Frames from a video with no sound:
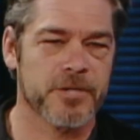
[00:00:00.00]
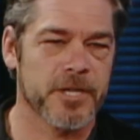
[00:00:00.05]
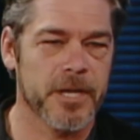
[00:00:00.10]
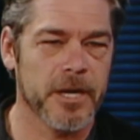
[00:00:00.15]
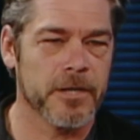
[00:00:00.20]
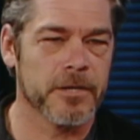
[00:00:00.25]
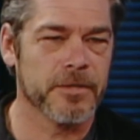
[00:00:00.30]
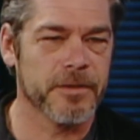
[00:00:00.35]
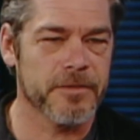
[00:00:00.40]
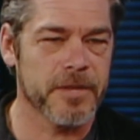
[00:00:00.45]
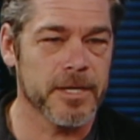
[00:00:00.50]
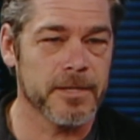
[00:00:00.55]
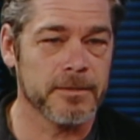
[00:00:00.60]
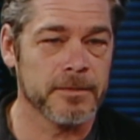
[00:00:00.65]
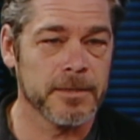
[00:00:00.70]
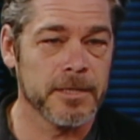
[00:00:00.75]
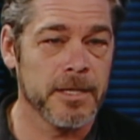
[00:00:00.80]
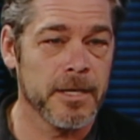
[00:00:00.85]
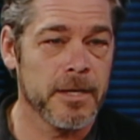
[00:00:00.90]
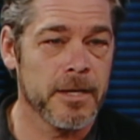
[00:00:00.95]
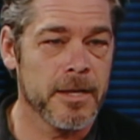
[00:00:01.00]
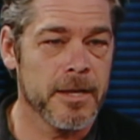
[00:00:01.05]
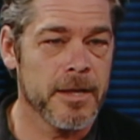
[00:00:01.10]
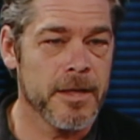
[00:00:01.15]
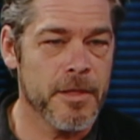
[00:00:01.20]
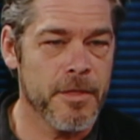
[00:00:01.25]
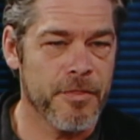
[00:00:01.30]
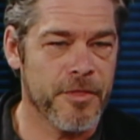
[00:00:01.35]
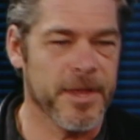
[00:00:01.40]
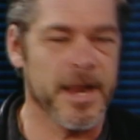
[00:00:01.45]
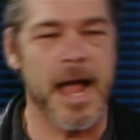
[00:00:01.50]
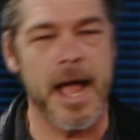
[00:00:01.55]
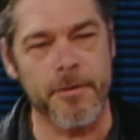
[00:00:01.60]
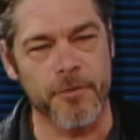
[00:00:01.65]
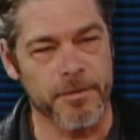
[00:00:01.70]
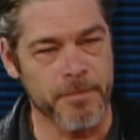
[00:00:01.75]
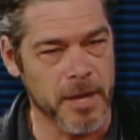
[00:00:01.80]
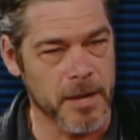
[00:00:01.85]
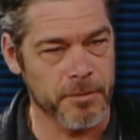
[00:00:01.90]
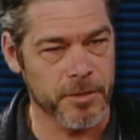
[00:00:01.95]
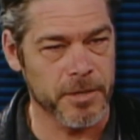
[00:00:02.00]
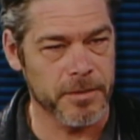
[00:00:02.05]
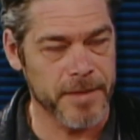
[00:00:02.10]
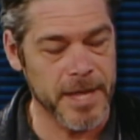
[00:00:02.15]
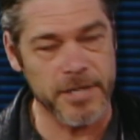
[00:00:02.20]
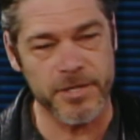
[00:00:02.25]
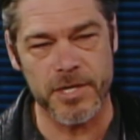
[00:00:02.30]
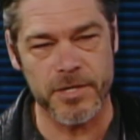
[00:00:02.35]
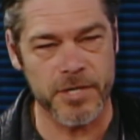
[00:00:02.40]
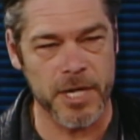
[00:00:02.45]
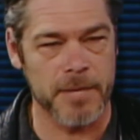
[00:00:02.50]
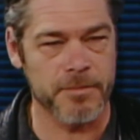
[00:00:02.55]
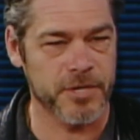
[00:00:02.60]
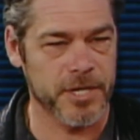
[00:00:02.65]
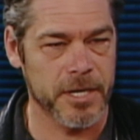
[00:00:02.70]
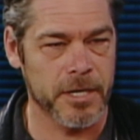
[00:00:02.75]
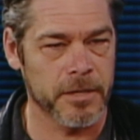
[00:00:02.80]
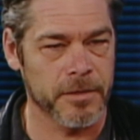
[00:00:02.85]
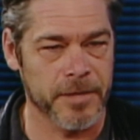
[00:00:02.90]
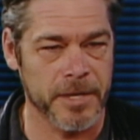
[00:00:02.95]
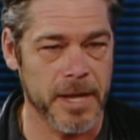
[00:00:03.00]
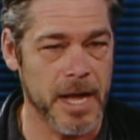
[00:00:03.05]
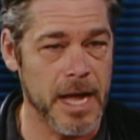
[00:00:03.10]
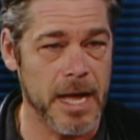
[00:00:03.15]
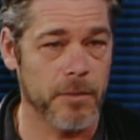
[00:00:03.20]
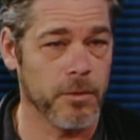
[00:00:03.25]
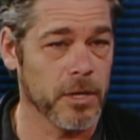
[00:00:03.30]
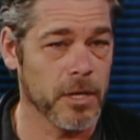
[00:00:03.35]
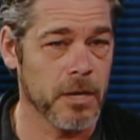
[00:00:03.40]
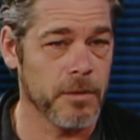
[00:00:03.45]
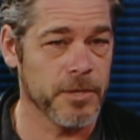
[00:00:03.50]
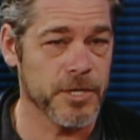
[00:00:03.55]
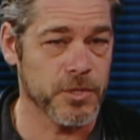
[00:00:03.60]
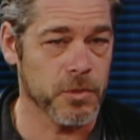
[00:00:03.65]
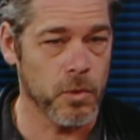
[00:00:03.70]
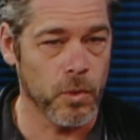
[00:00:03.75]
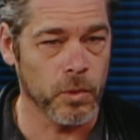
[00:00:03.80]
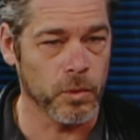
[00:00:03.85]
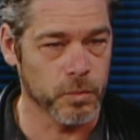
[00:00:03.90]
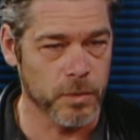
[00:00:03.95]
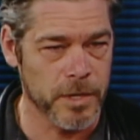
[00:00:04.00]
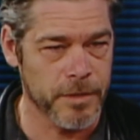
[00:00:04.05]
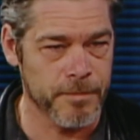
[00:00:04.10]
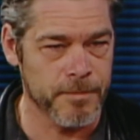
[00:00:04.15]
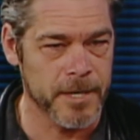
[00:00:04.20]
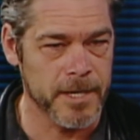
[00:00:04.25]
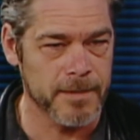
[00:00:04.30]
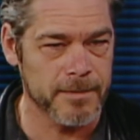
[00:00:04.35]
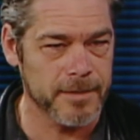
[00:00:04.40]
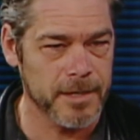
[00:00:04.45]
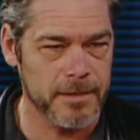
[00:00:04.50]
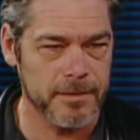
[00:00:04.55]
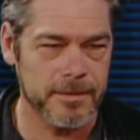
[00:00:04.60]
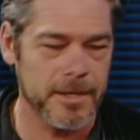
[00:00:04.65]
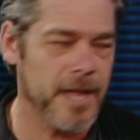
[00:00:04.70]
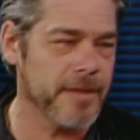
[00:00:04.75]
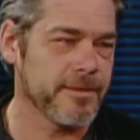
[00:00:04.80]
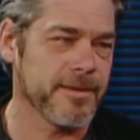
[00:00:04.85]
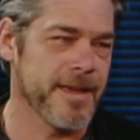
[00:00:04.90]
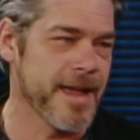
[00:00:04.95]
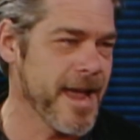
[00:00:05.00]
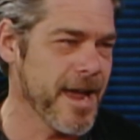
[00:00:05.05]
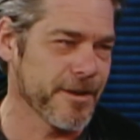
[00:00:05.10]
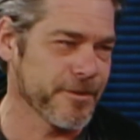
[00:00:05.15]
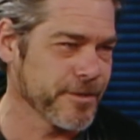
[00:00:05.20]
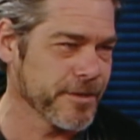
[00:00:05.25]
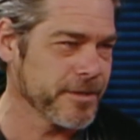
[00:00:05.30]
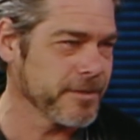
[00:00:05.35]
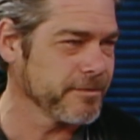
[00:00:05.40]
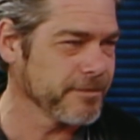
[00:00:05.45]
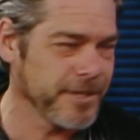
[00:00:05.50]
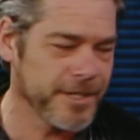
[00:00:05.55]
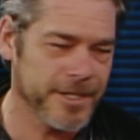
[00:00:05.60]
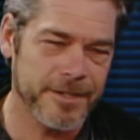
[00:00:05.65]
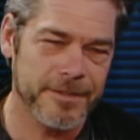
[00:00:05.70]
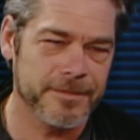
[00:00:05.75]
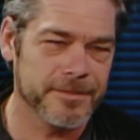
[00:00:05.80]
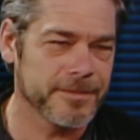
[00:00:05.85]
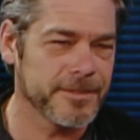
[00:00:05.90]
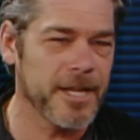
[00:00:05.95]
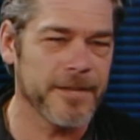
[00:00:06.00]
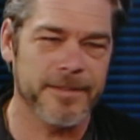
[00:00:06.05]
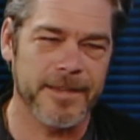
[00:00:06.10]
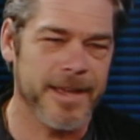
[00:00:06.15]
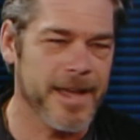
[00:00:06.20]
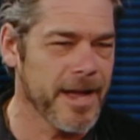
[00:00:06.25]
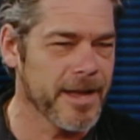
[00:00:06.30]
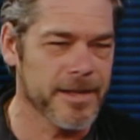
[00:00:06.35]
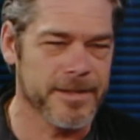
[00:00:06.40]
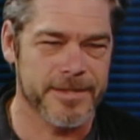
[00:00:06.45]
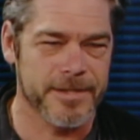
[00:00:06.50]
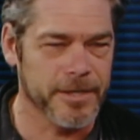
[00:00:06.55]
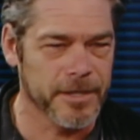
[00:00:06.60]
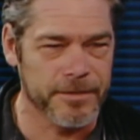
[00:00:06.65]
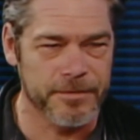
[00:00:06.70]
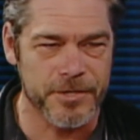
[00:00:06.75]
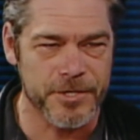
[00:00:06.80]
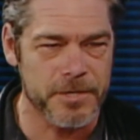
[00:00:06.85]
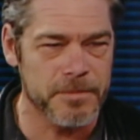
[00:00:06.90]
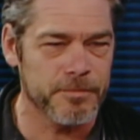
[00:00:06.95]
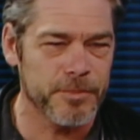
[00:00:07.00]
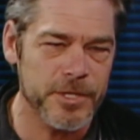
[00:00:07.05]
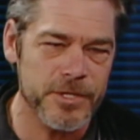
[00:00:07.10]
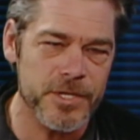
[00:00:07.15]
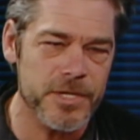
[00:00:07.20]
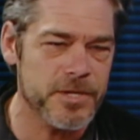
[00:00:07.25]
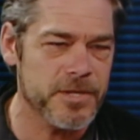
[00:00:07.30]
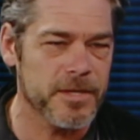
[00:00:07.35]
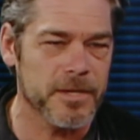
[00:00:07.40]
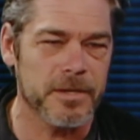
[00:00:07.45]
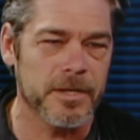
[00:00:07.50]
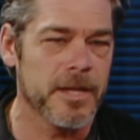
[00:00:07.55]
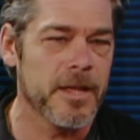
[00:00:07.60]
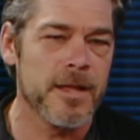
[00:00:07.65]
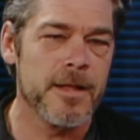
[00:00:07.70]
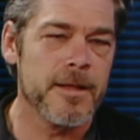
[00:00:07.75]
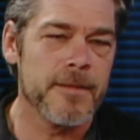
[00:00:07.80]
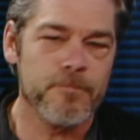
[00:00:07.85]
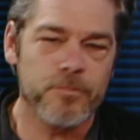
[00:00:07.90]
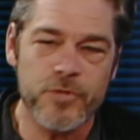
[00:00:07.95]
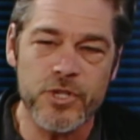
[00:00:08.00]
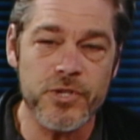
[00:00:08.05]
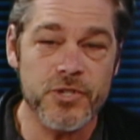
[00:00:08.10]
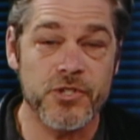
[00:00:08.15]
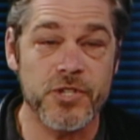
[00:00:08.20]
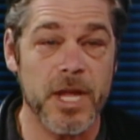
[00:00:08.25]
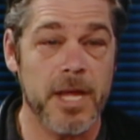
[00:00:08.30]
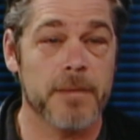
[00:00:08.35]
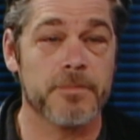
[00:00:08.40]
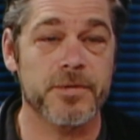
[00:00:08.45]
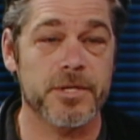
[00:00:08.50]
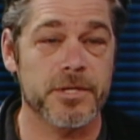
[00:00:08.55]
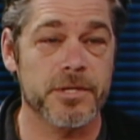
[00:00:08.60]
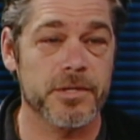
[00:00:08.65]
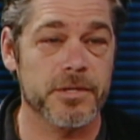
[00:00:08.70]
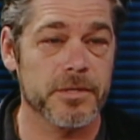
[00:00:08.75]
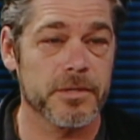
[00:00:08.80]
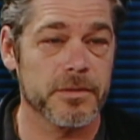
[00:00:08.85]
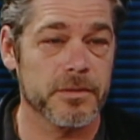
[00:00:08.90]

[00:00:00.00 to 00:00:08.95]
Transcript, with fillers: Carroll that that I remember. That's the James Carroll that I will always hold with me. Uh, not the actor, you know, yeah. not the guy on television, but just the just James